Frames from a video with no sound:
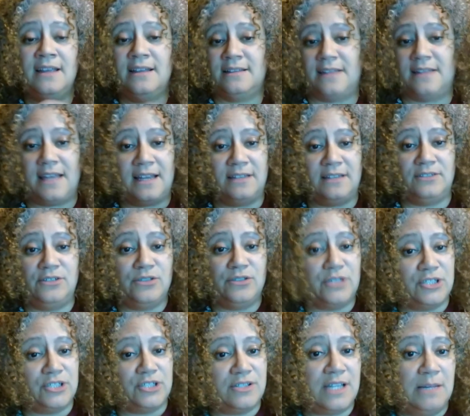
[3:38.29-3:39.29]
then you could
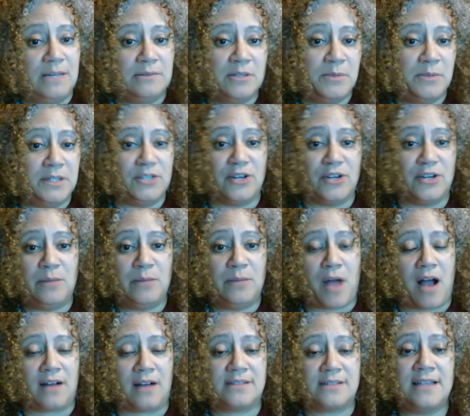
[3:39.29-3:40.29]
just keep them in your
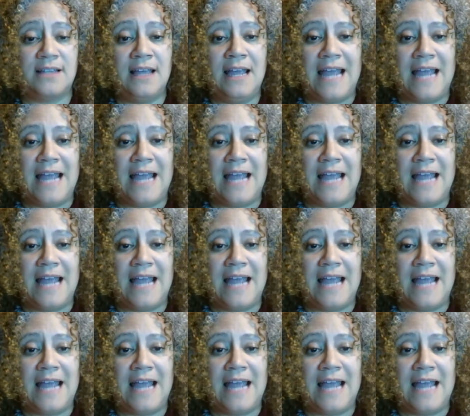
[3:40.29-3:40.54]
inbox.